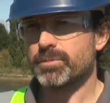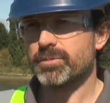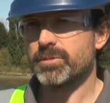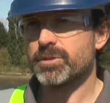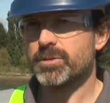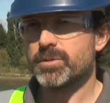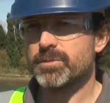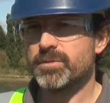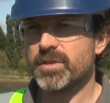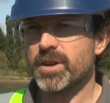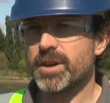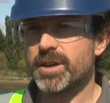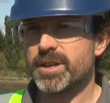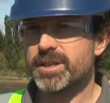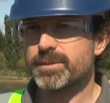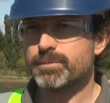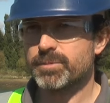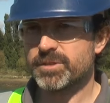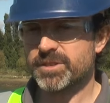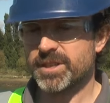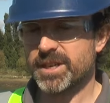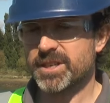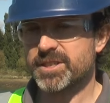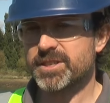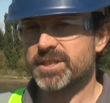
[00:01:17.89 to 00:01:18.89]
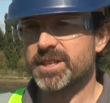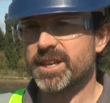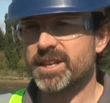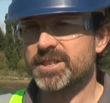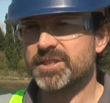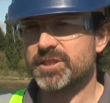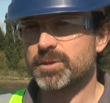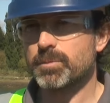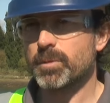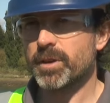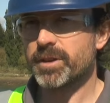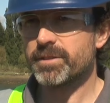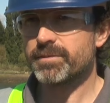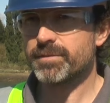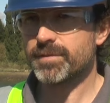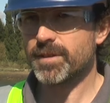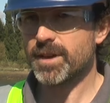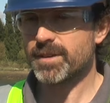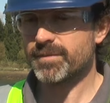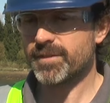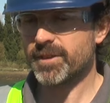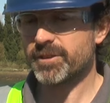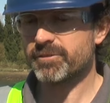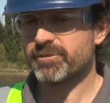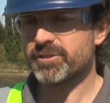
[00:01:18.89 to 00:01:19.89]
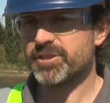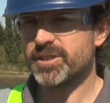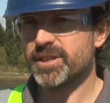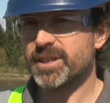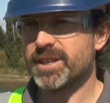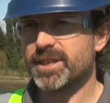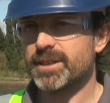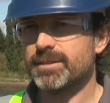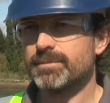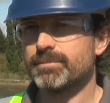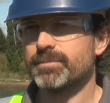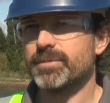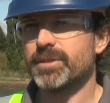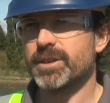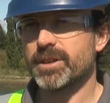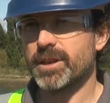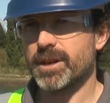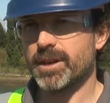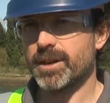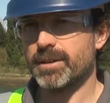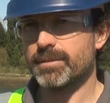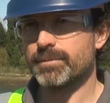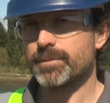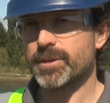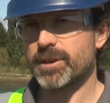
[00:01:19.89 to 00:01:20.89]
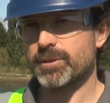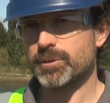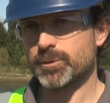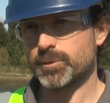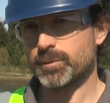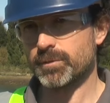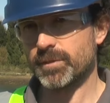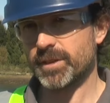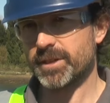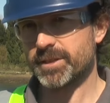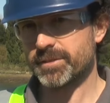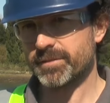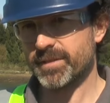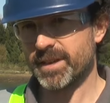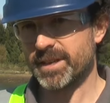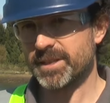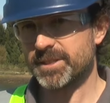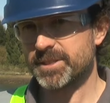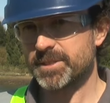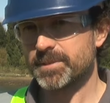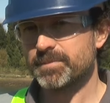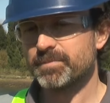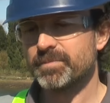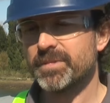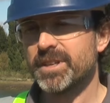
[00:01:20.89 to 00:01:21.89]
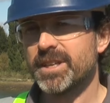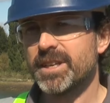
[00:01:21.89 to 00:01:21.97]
provide protection against a 1 in 500 year um, coastal flood event.